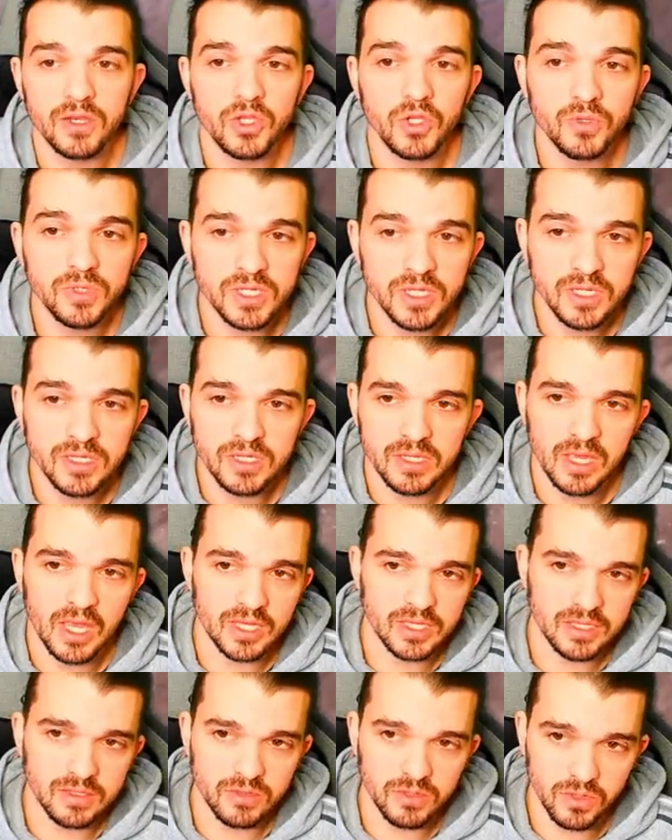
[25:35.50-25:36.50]
can use it.
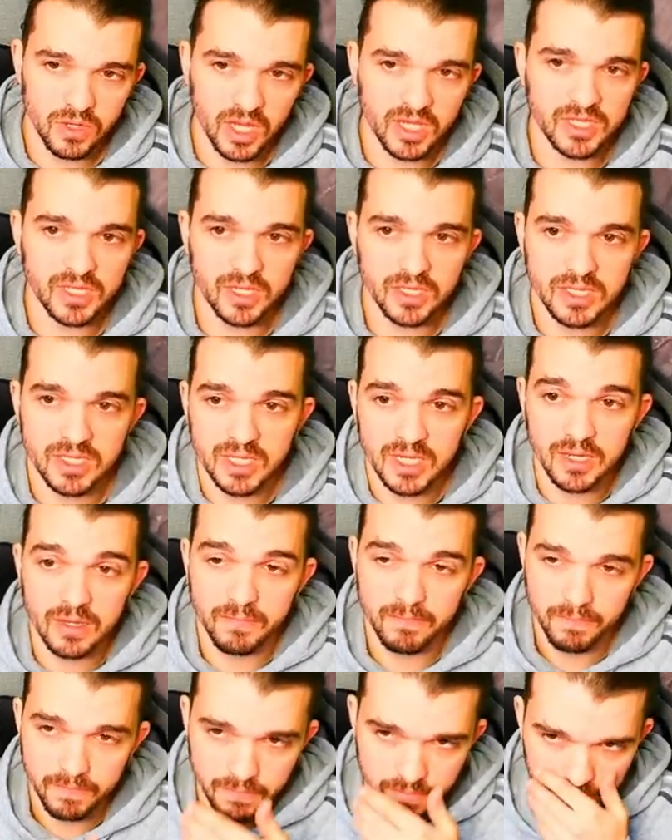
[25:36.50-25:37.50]
As you guys can
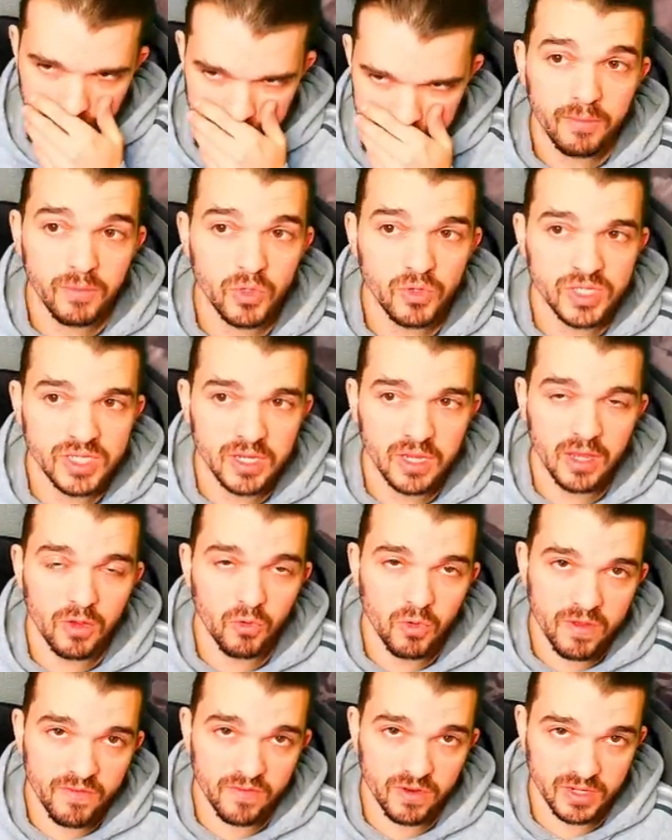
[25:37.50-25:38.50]
see, I'm using
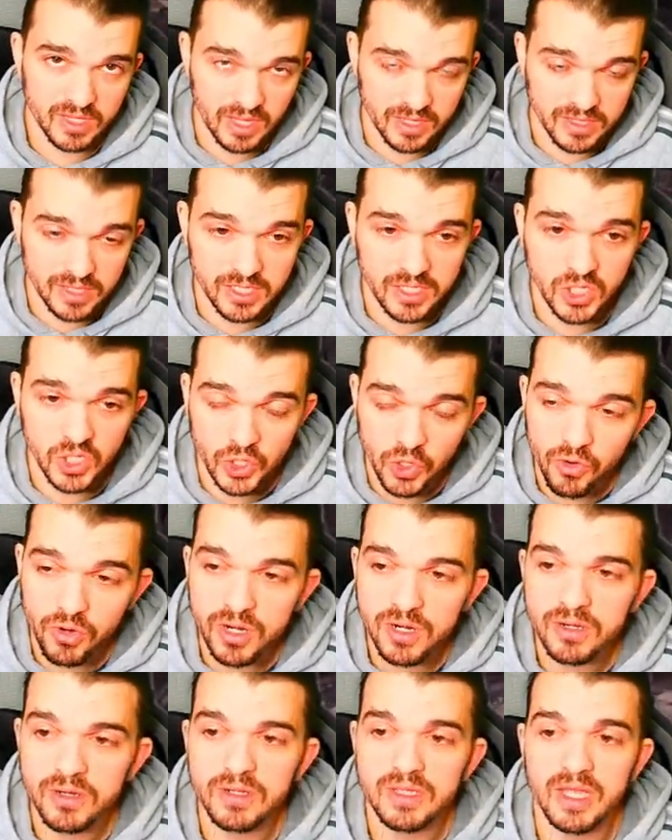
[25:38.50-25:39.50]
a quiver that is
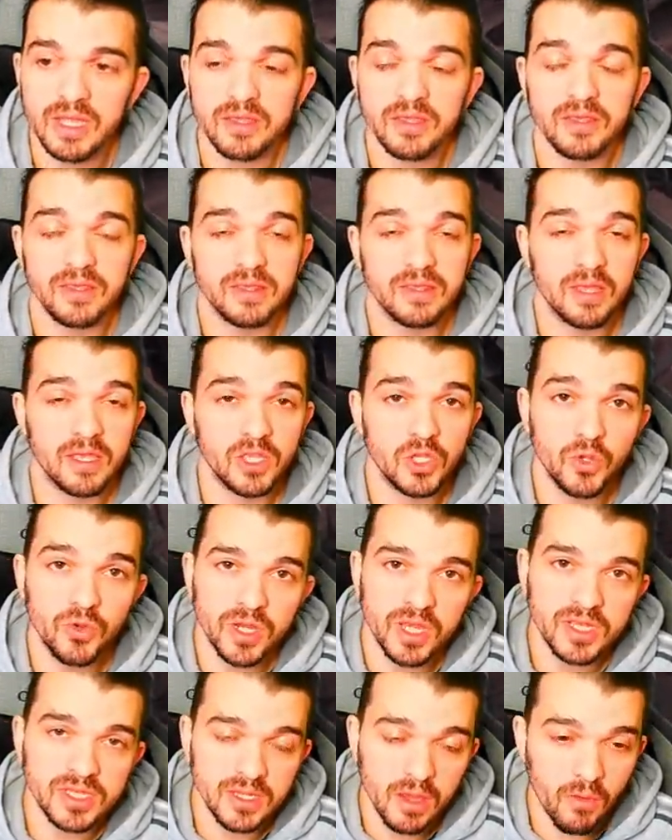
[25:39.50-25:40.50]
stronger than the
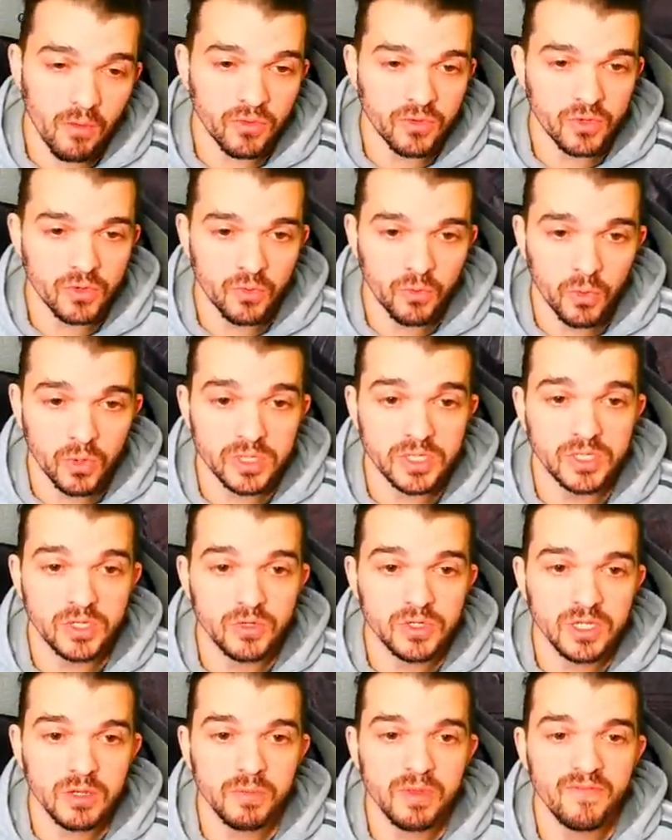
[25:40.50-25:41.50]
uniques I was
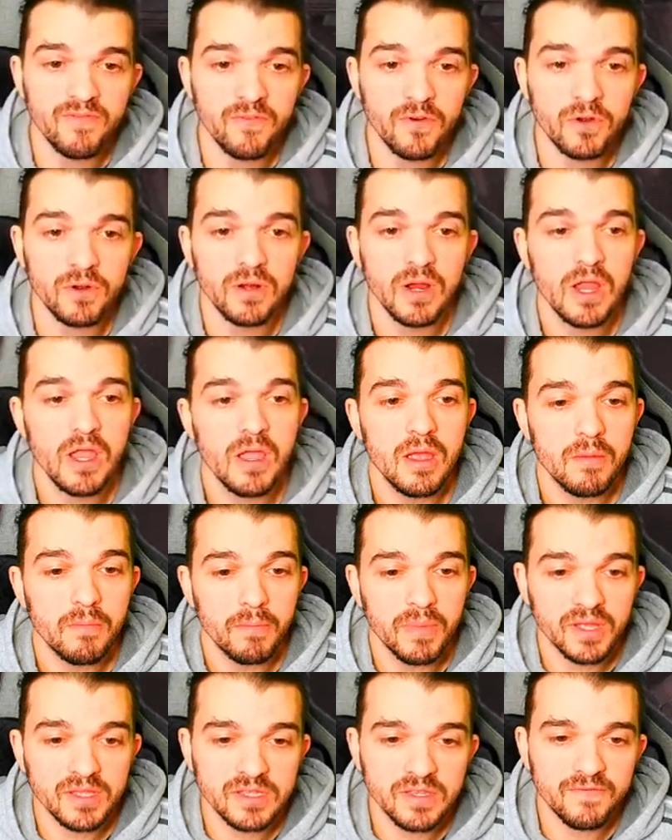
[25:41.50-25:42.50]
using before,
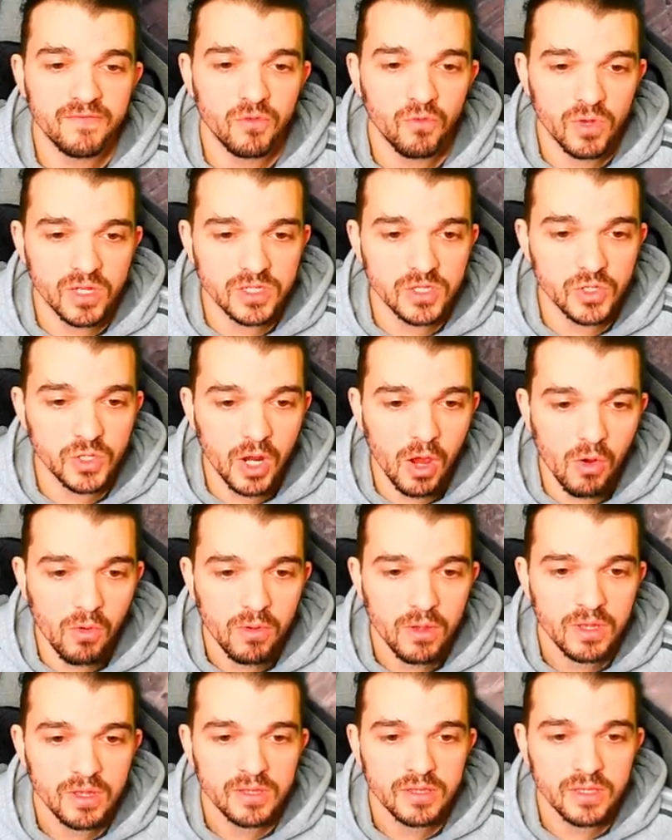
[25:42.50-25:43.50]
but if you want to
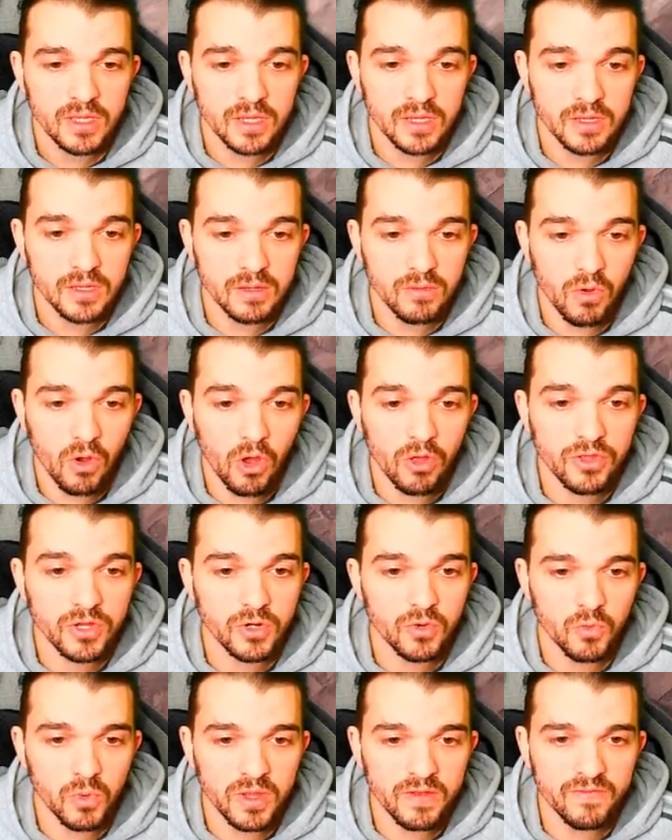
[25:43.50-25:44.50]
know, the
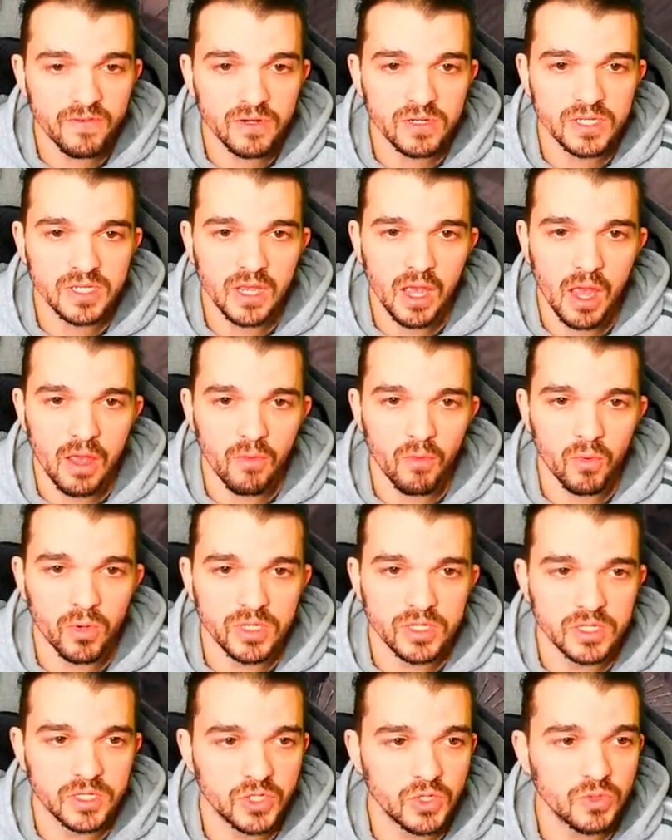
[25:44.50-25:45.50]
other quivers I
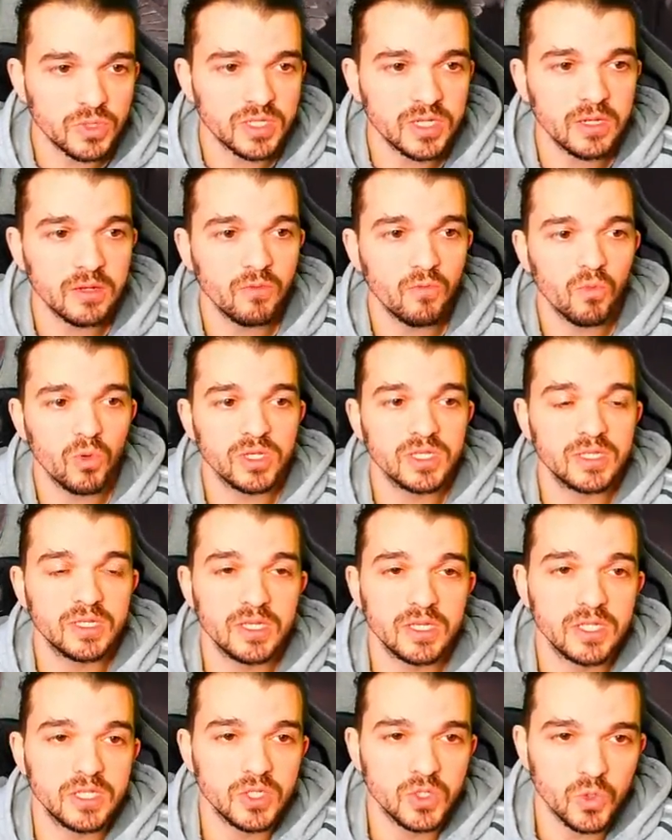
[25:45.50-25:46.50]
was using was
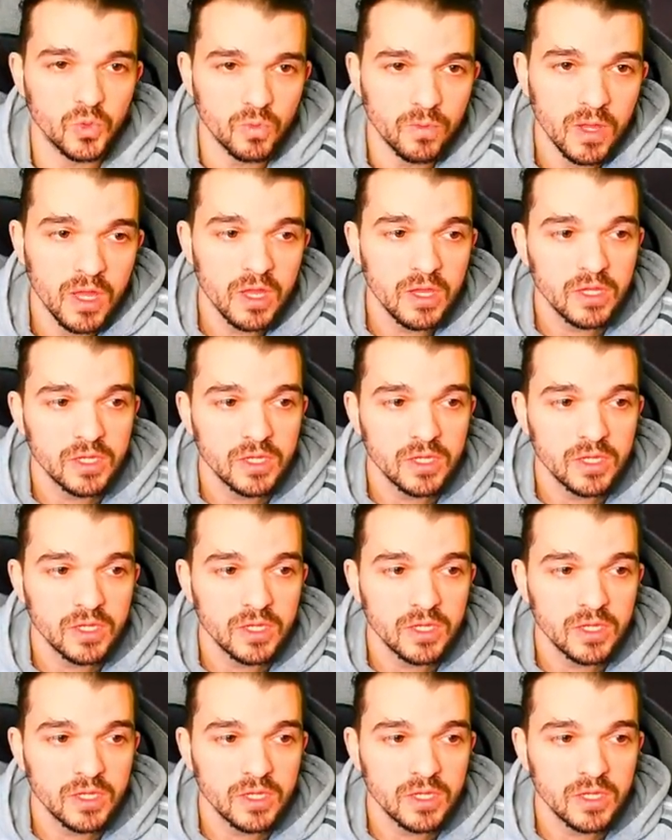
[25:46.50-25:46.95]
these two.